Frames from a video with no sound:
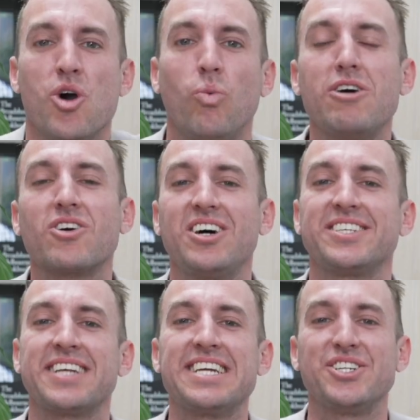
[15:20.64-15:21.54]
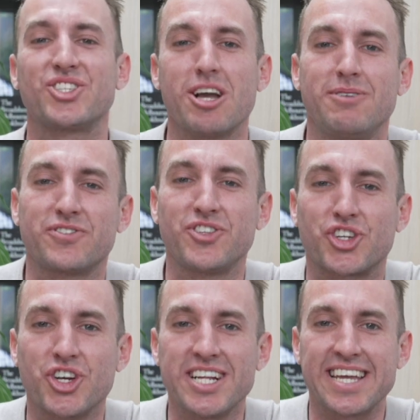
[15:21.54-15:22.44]
Well guys, thank you so much for
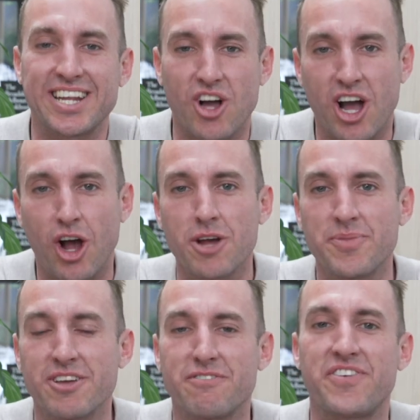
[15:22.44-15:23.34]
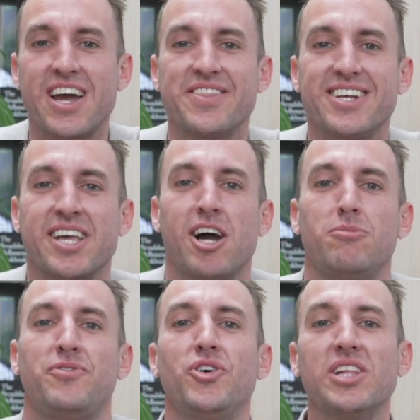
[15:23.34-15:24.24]
tuning in. I hope that you found this
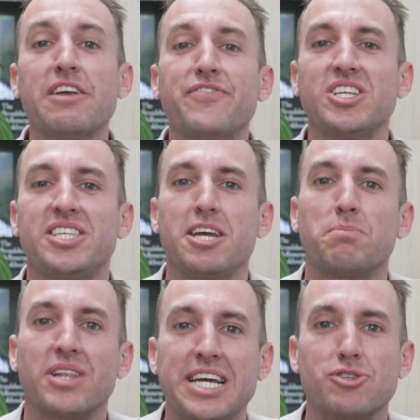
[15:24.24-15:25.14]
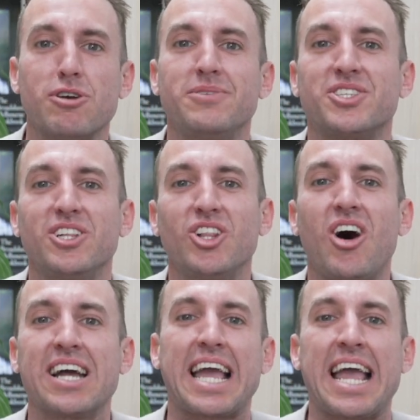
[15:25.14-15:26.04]
helpful. If you did, please remember to
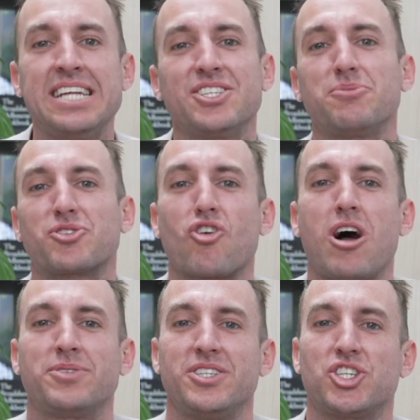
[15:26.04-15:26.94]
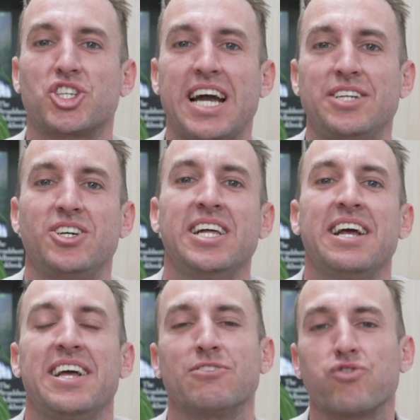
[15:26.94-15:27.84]
like and subscribe to the channel.
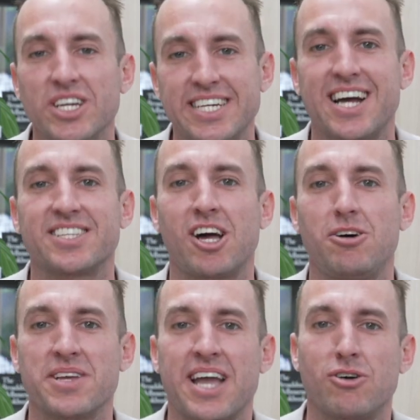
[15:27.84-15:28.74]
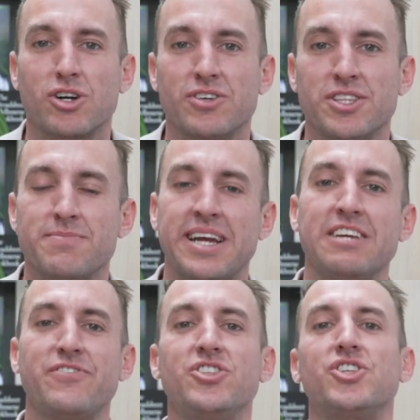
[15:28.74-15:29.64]
It really does help the algorithm. And
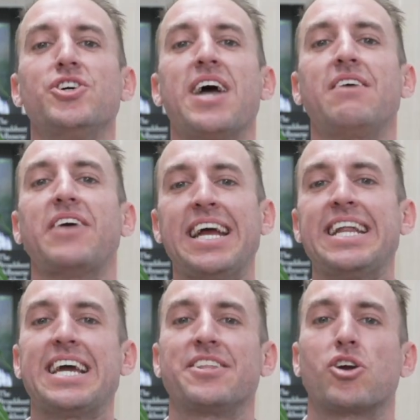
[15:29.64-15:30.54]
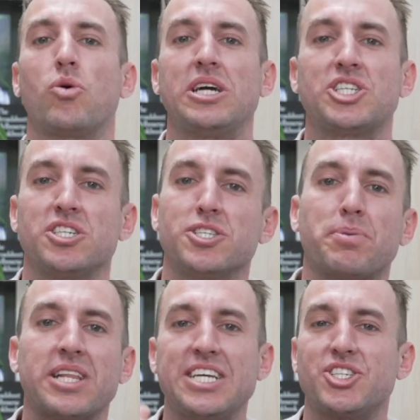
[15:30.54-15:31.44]
if you do have any other questions,
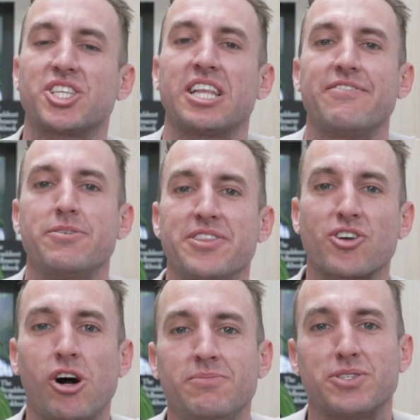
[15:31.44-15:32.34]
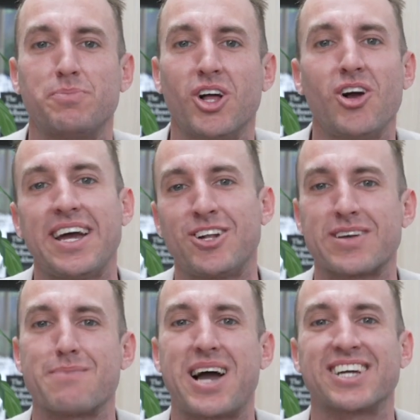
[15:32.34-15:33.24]
please just leave them in the comments below and I'll
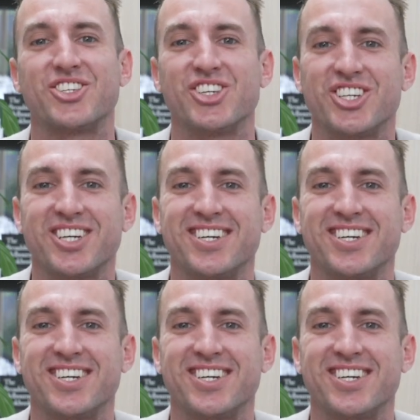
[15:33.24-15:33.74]
get back to you.